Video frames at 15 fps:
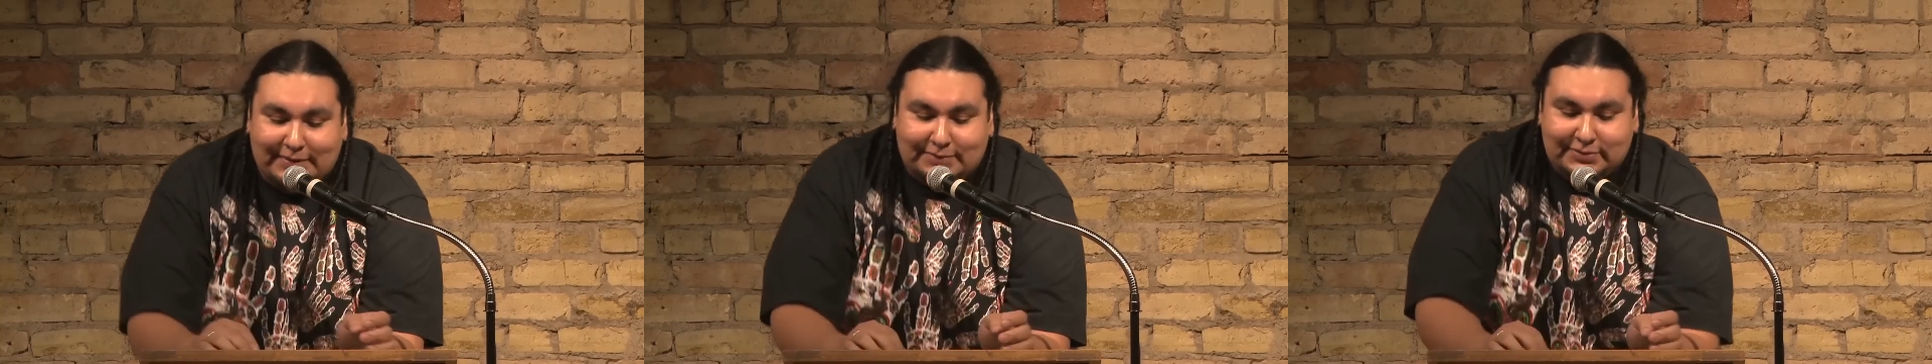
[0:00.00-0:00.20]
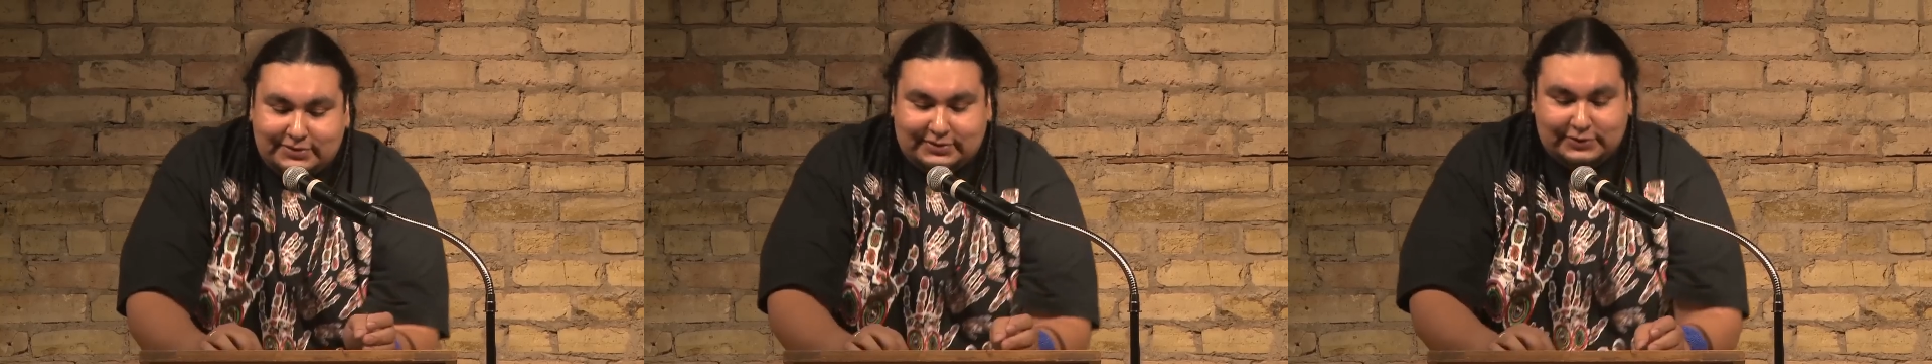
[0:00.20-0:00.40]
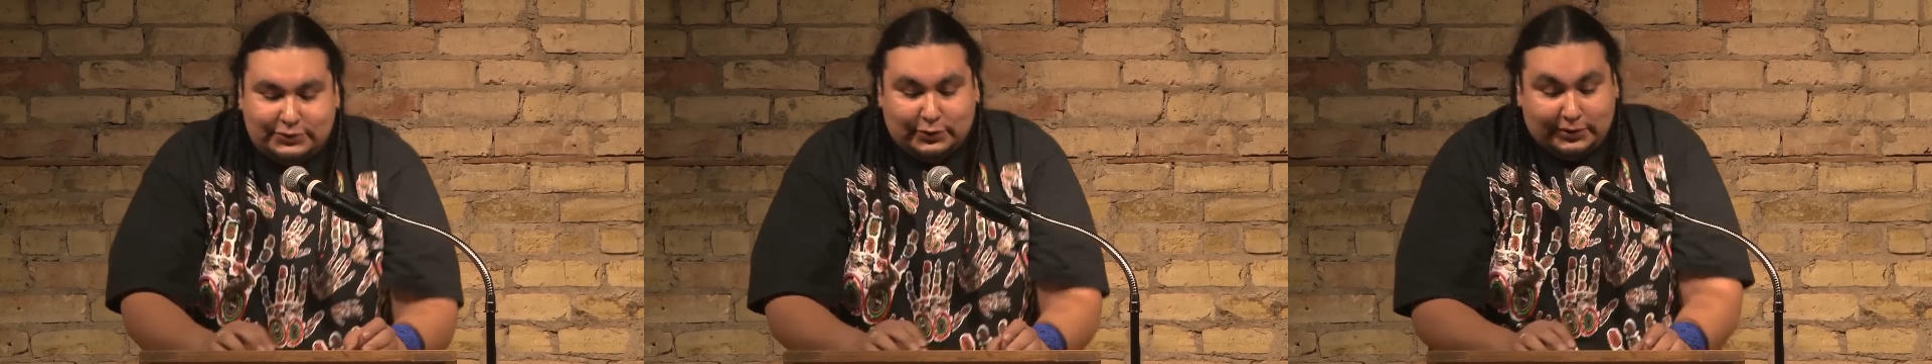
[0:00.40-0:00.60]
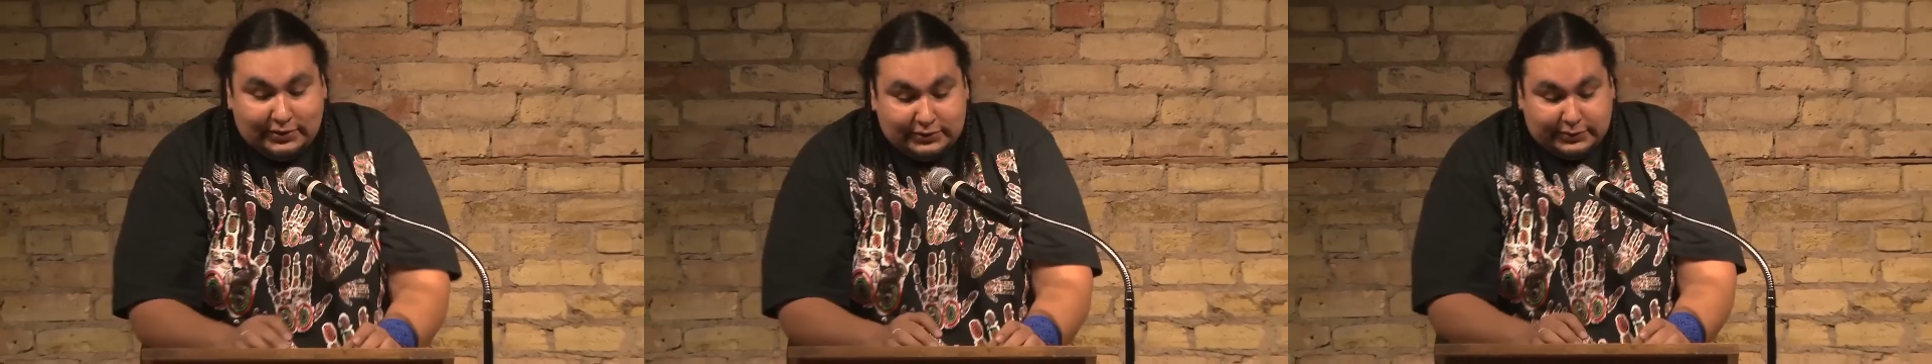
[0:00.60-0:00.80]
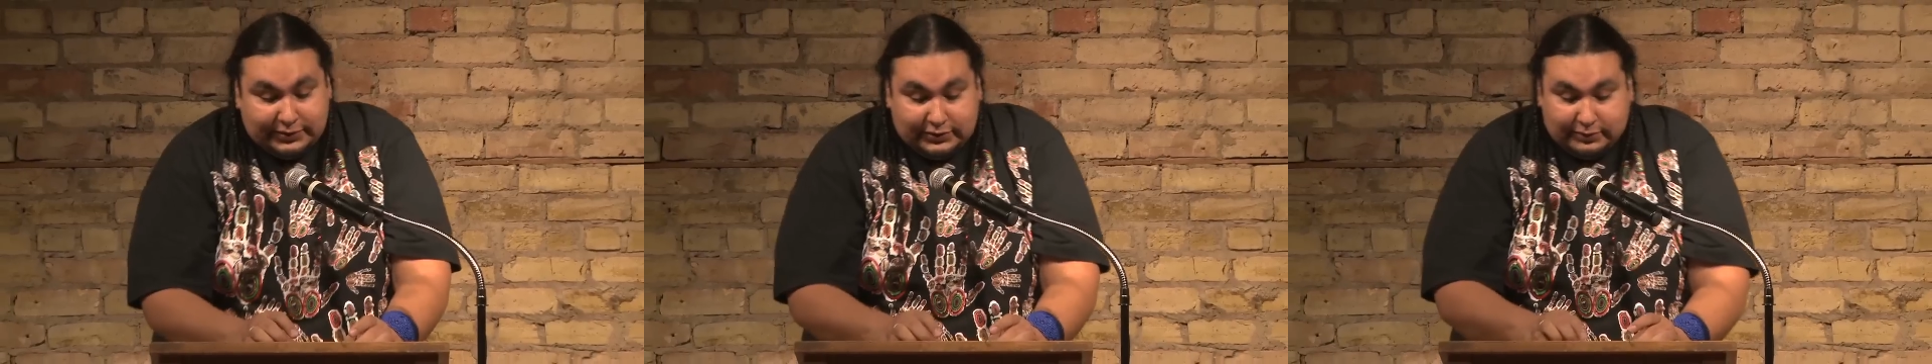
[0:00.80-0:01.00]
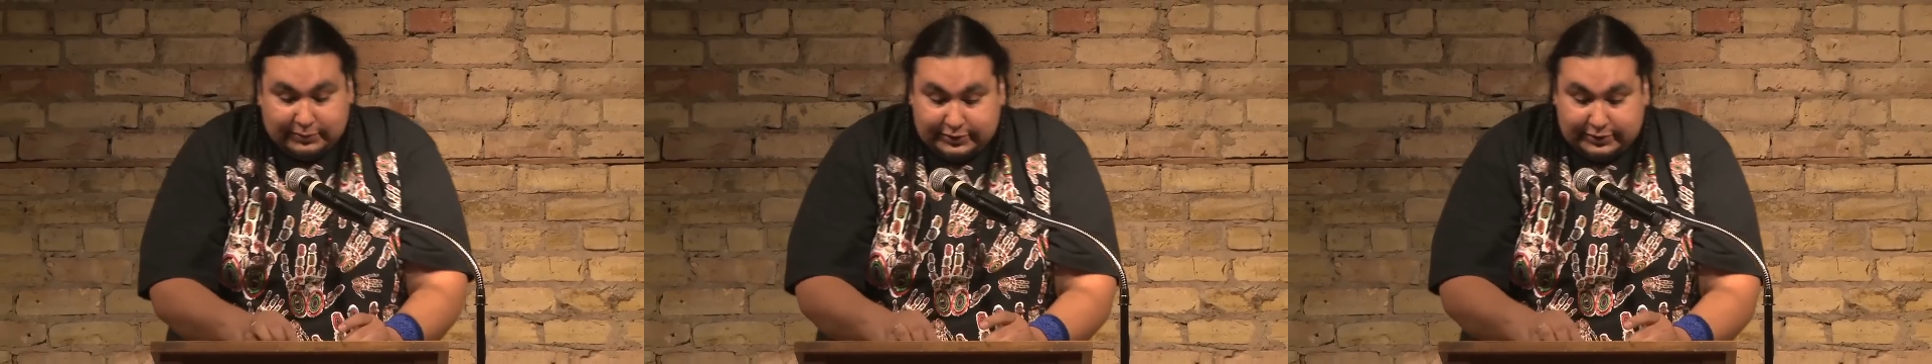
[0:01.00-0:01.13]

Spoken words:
I'm just enjoying this way too